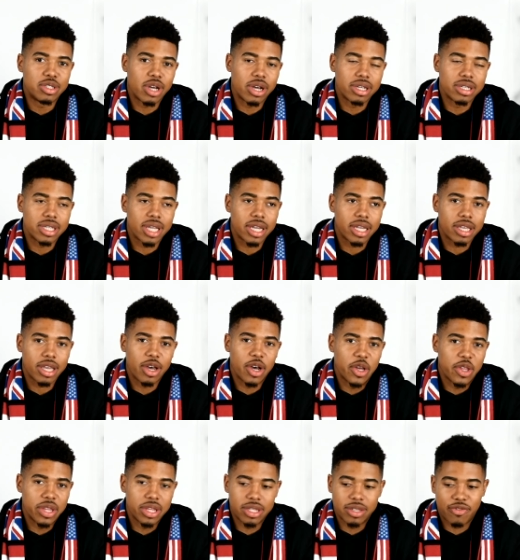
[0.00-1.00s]
So I was like,
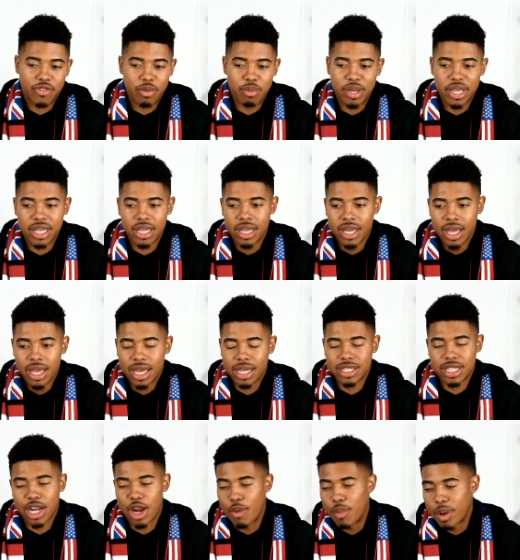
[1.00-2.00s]
yo, it's for me. And
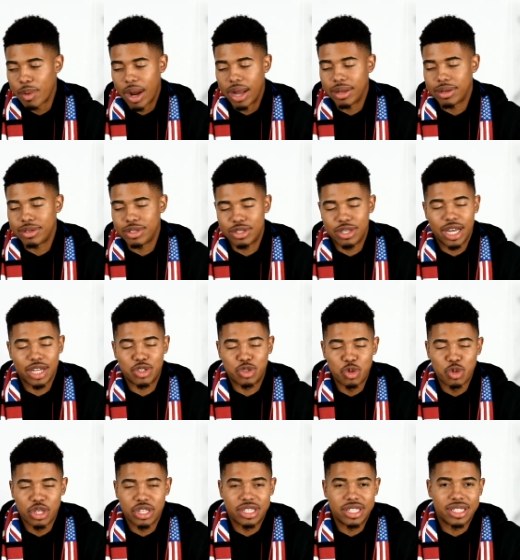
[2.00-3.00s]
it's like, I remember I
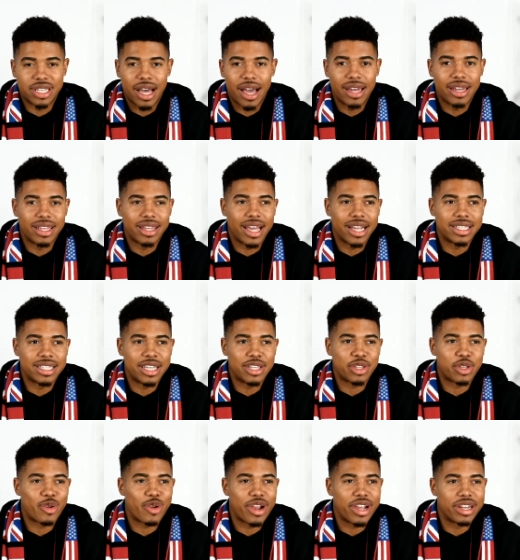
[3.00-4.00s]
drew the design in like
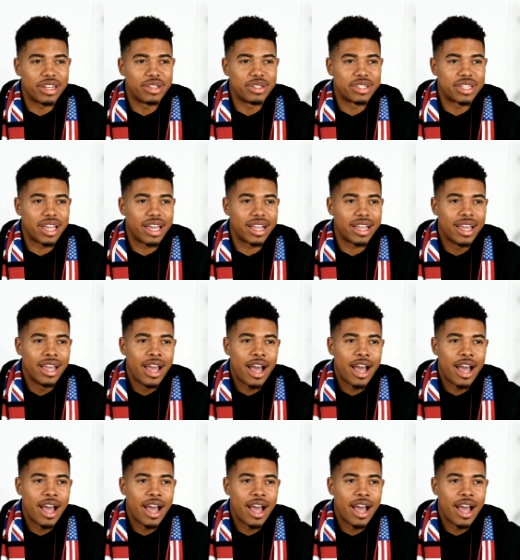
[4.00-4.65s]
10th grade. It was like